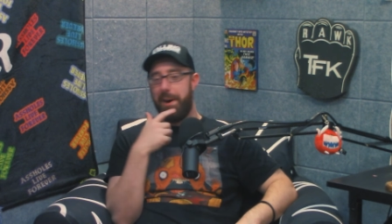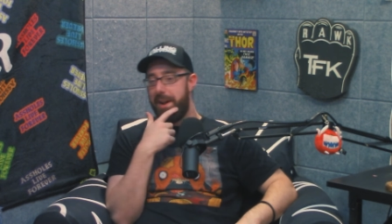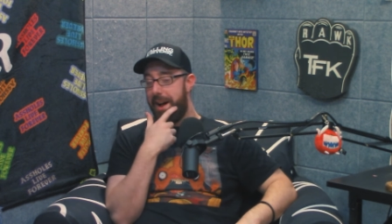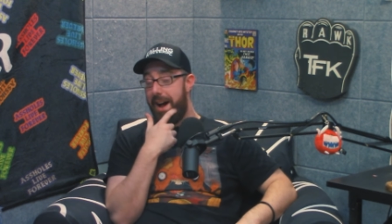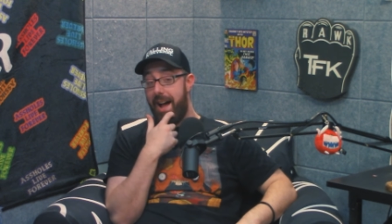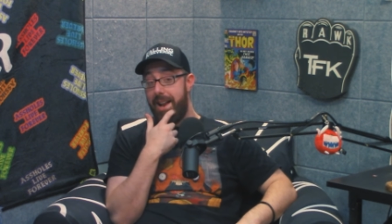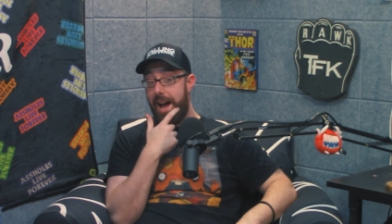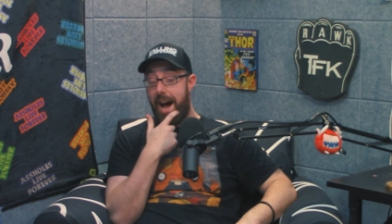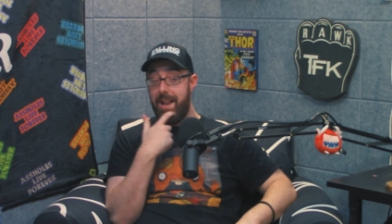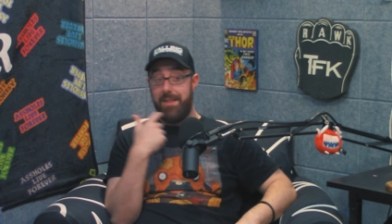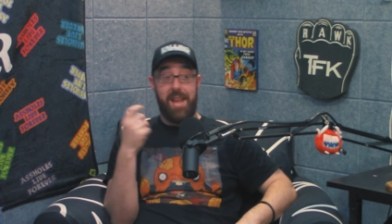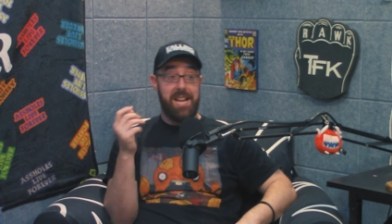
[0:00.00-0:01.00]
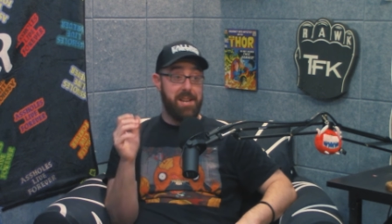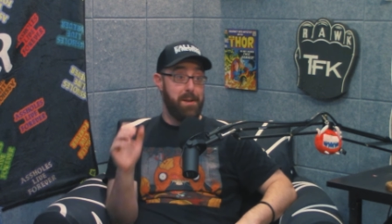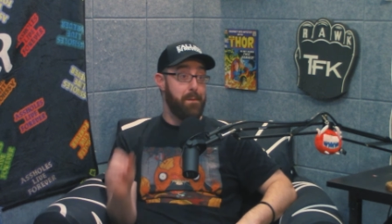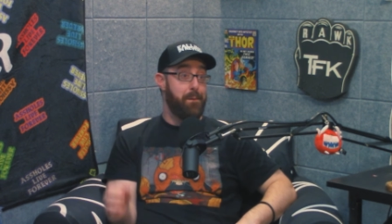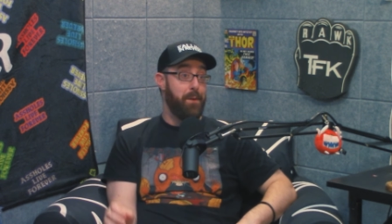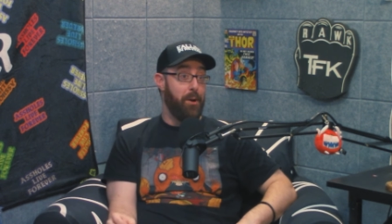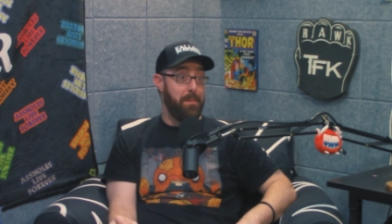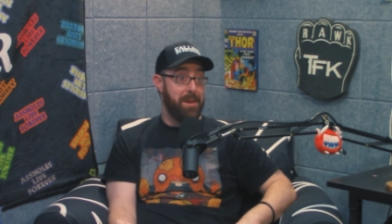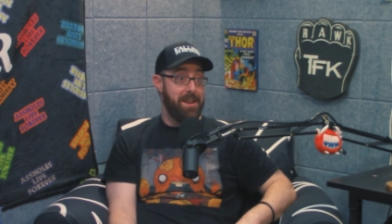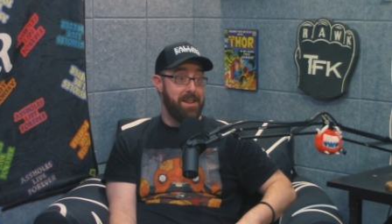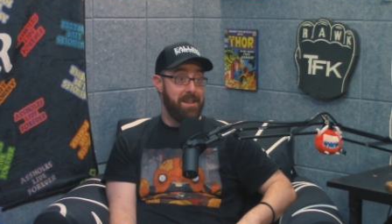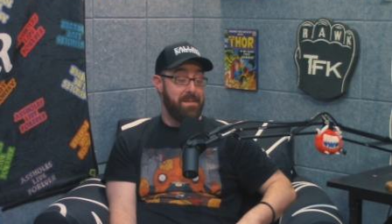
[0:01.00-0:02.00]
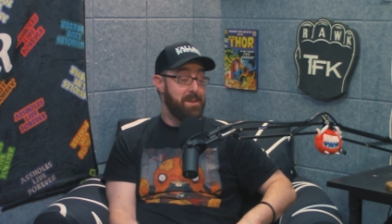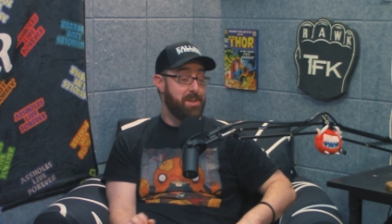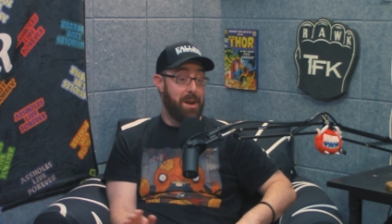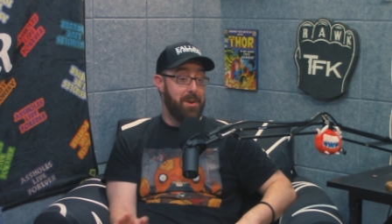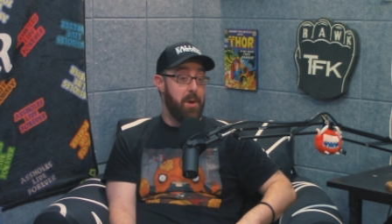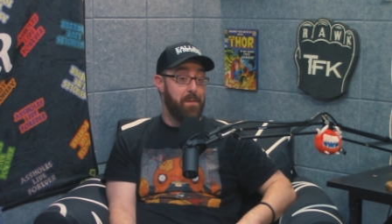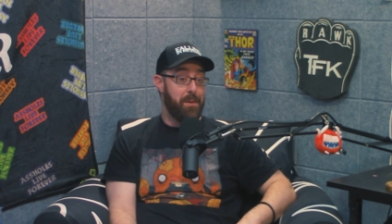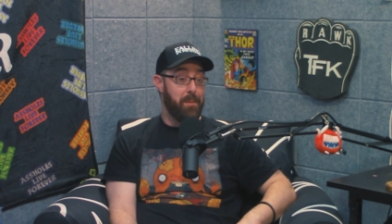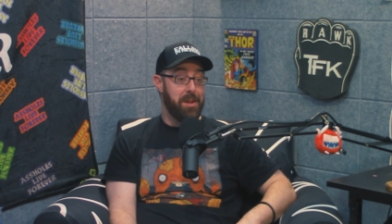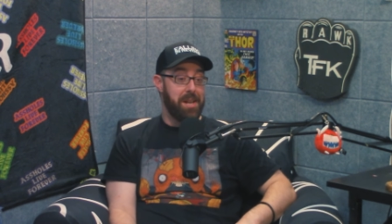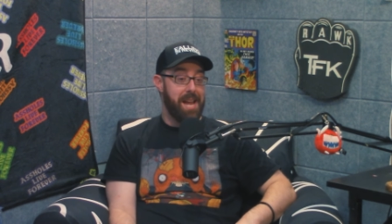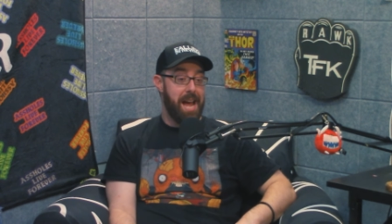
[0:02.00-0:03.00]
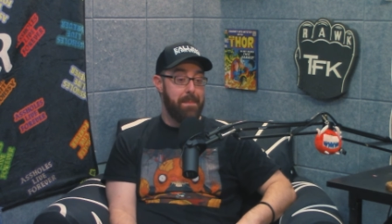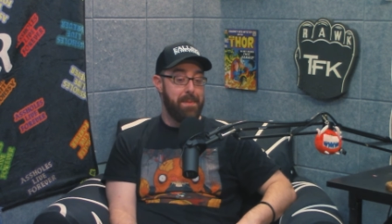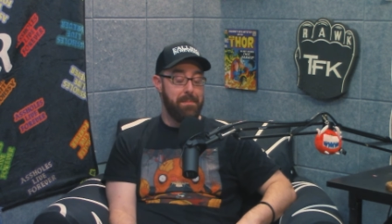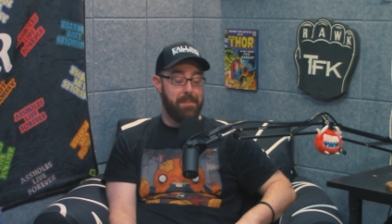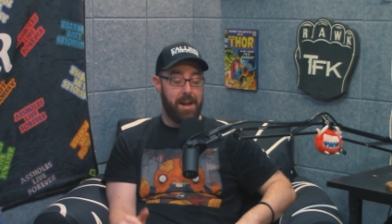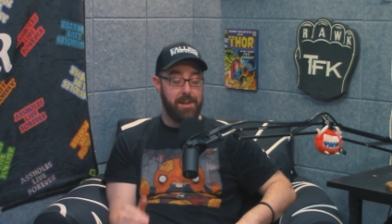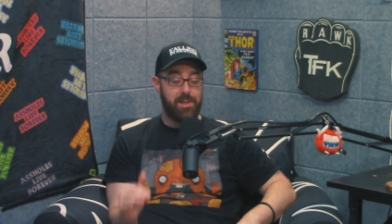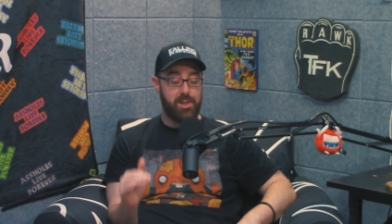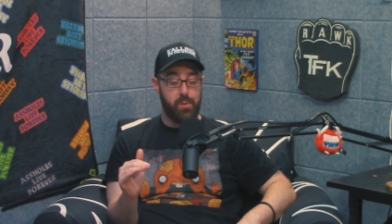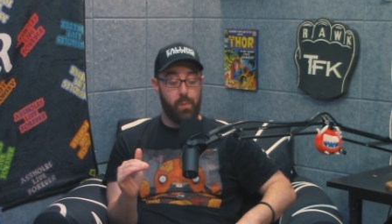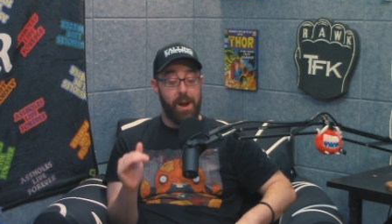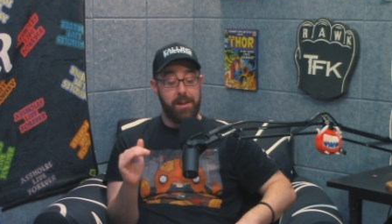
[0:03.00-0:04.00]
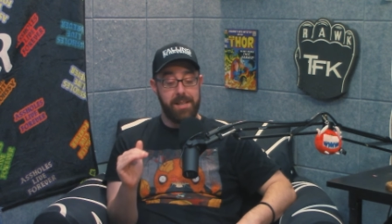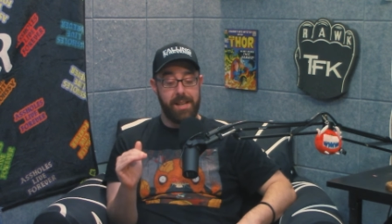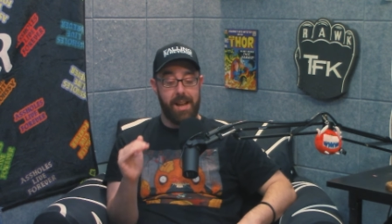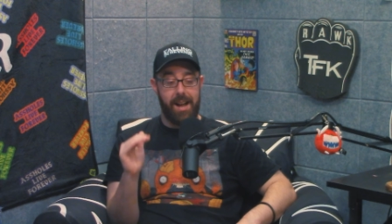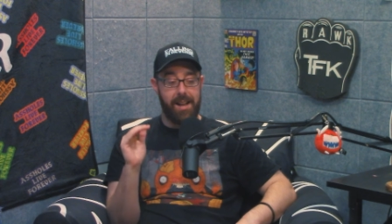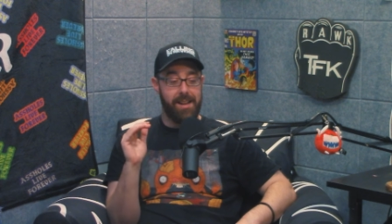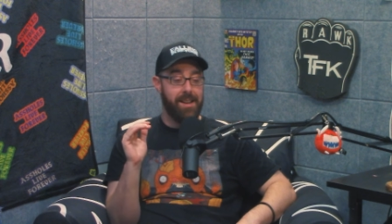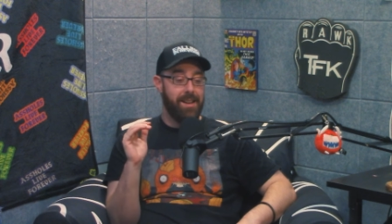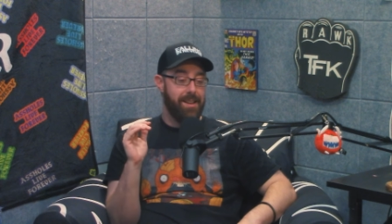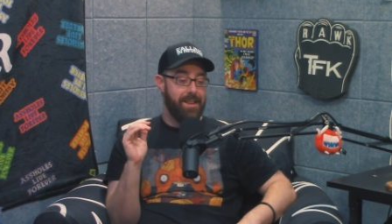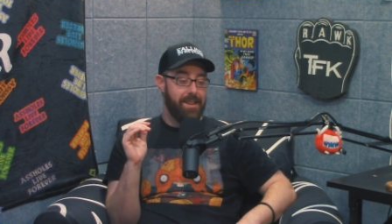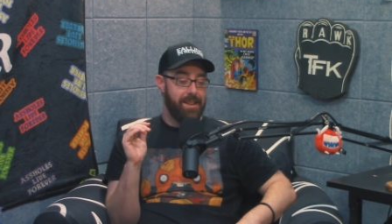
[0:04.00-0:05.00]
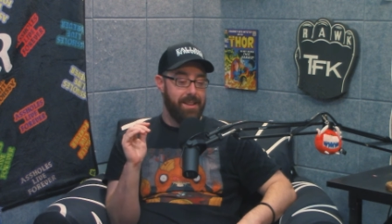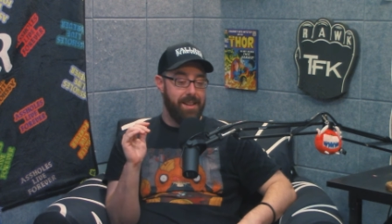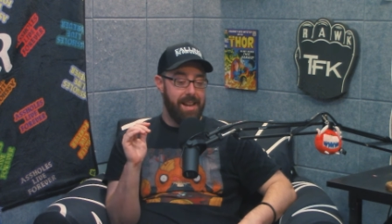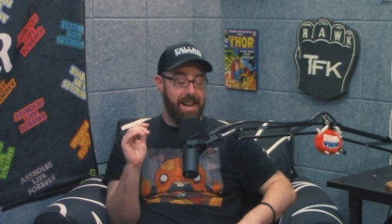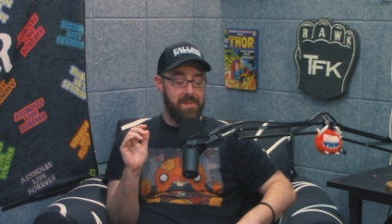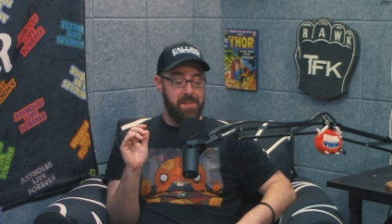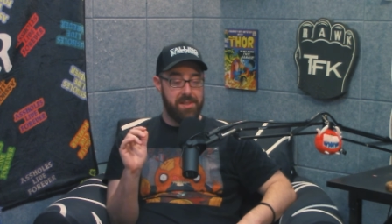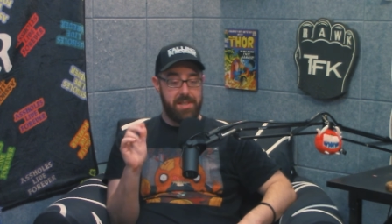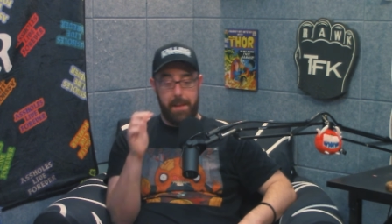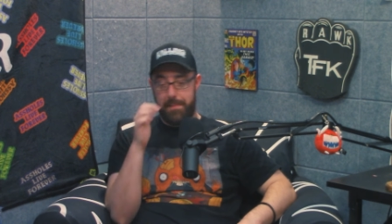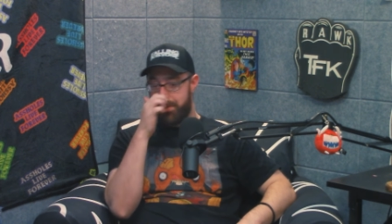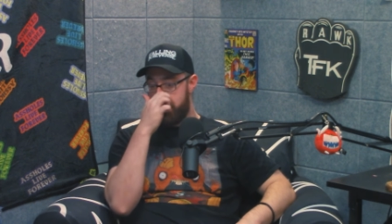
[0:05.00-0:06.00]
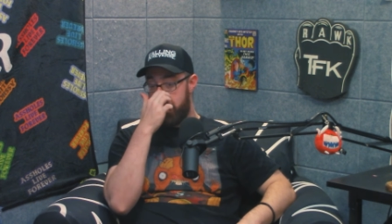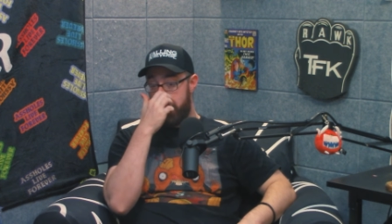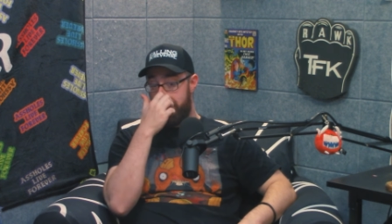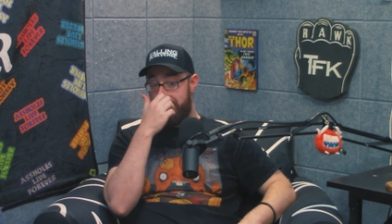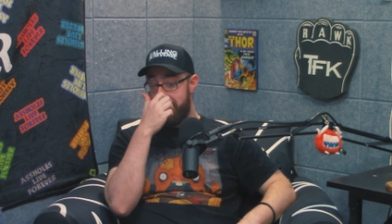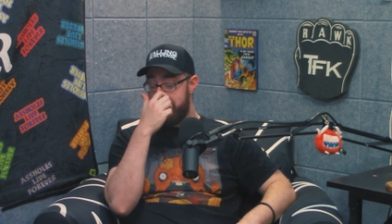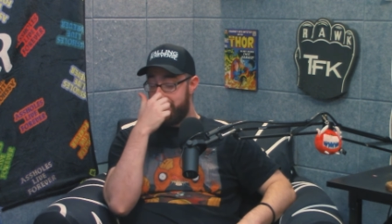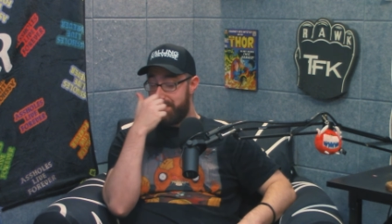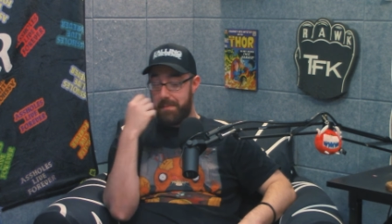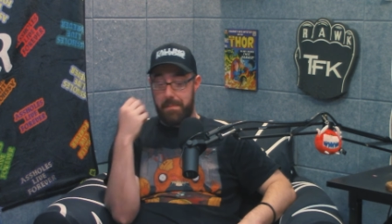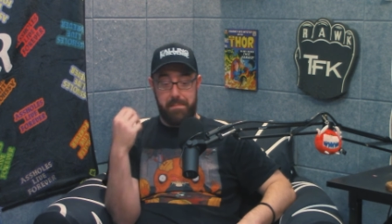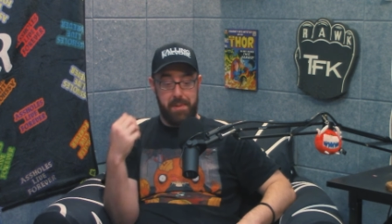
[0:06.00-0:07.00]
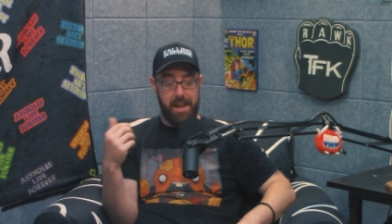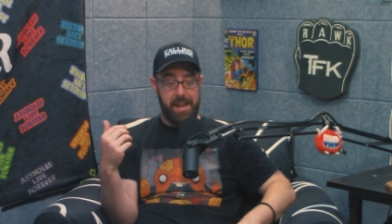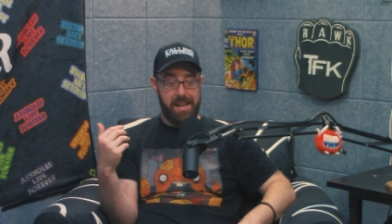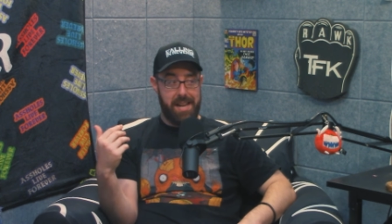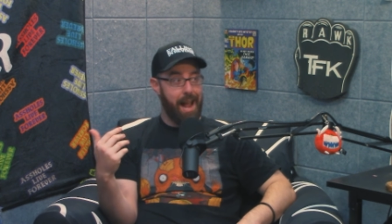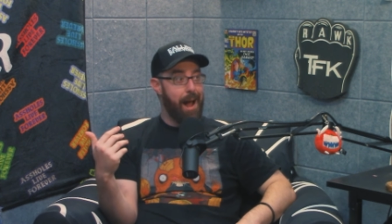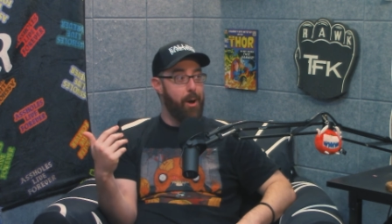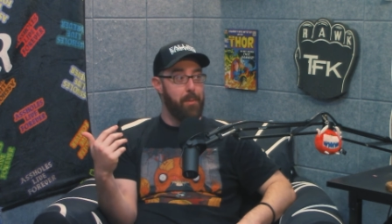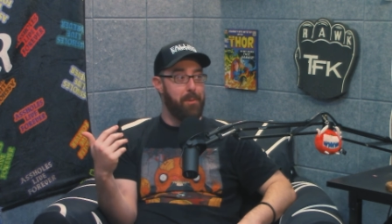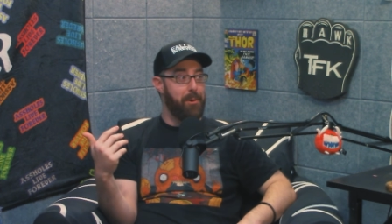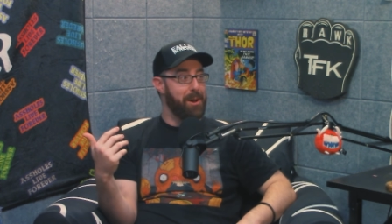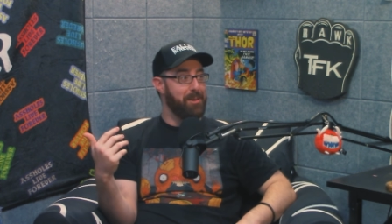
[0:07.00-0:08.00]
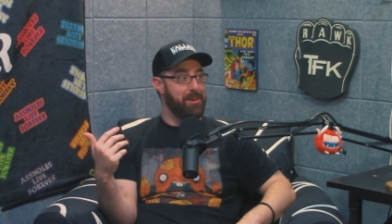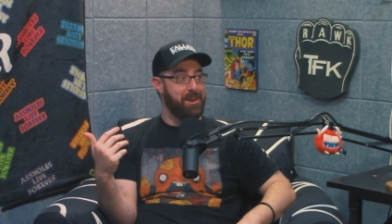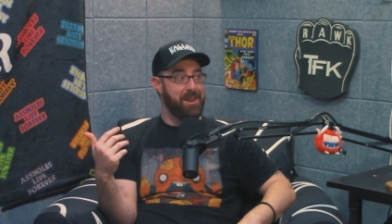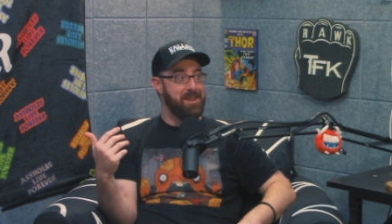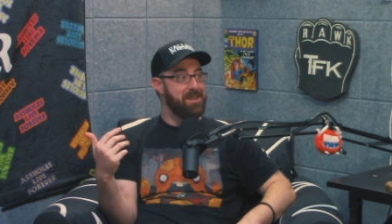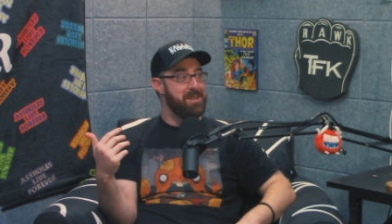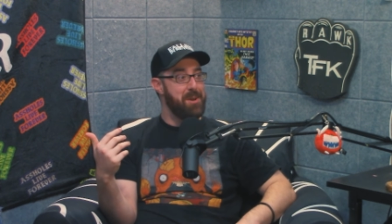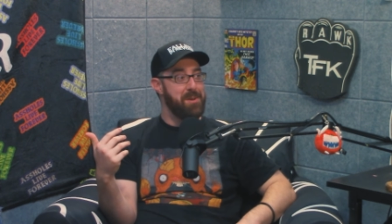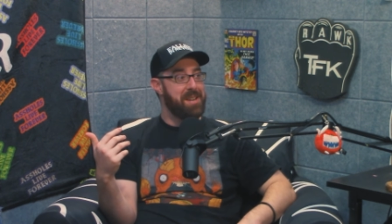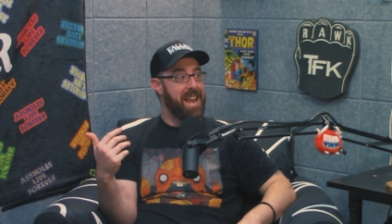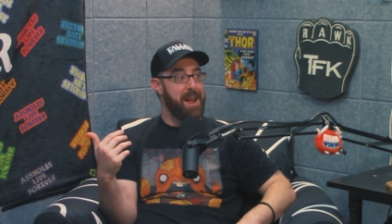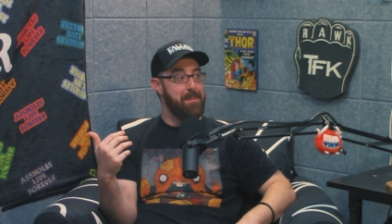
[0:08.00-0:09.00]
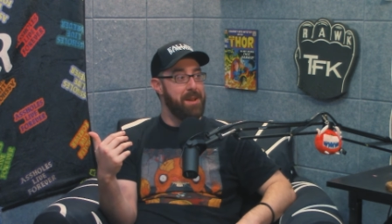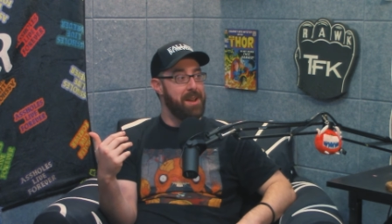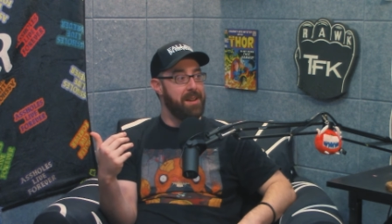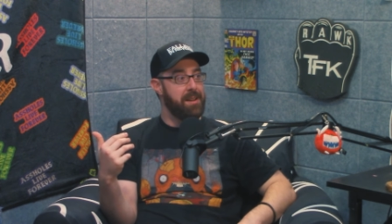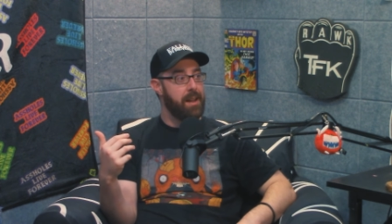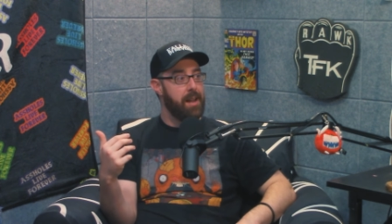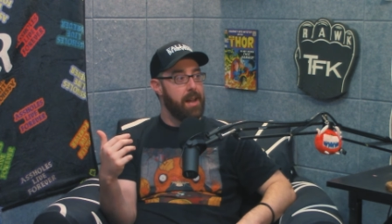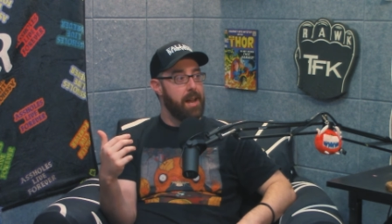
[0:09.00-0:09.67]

but uh I, I they didn't film it and so i don't know if it really happened but i swear to god in this episode, this big cowboy looking dude came in.